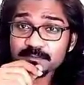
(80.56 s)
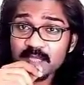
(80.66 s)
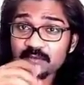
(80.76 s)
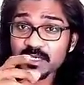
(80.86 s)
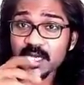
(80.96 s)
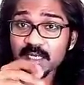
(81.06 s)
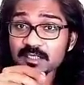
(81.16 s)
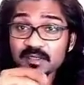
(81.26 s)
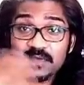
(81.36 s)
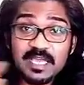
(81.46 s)
regardless
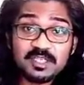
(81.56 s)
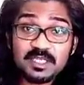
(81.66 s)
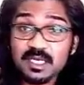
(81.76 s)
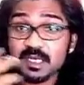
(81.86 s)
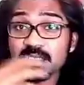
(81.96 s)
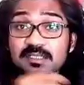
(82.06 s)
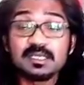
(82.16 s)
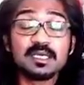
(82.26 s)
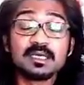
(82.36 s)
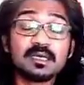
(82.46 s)
of age, class,
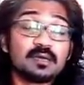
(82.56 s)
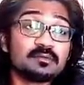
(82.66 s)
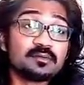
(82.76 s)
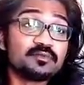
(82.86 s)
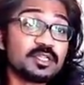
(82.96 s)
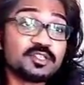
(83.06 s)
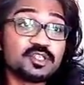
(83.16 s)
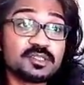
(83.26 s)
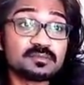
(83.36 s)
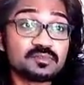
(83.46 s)

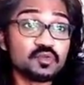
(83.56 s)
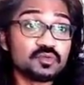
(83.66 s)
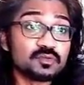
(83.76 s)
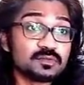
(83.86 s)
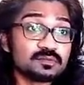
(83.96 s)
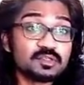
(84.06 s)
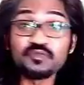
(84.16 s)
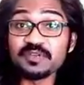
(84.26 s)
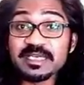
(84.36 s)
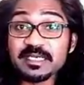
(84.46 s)
religion,
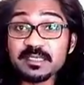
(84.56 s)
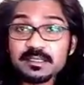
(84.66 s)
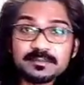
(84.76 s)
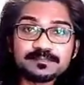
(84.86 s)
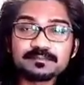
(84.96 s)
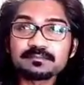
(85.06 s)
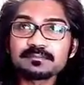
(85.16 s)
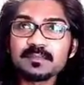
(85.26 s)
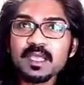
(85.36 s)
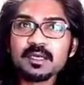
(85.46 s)
creed,
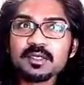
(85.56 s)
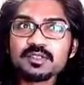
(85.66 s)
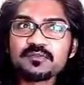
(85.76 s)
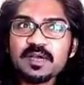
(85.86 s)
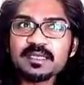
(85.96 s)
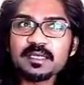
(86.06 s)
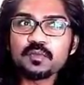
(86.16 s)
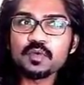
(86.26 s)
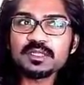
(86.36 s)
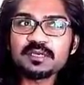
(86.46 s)
to find out
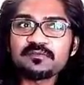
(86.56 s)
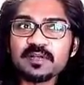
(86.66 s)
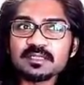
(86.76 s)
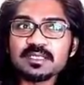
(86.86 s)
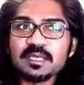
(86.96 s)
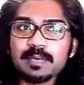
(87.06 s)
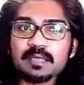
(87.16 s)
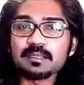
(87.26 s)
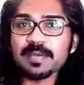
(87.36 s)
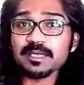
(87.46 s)
what they felt about
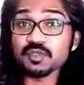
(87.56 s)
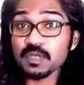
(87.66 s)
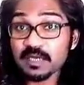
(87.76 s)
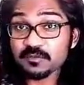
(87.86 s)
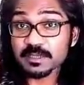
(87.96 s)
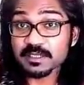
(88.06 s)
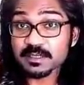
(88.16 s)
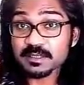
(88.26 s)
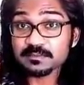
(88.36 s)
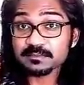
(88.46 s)
the backdoor
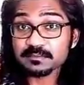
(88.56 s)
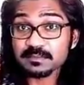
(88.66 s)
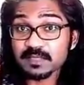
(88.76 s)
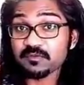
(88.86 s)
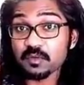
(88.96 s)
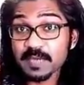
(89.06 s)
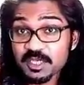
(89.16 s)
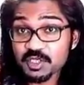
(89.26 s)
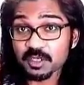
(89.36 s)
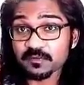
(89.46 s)
government, the
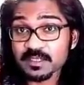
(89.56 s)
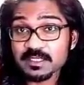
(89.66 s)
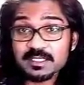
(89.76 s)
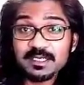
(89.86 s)
formation of it.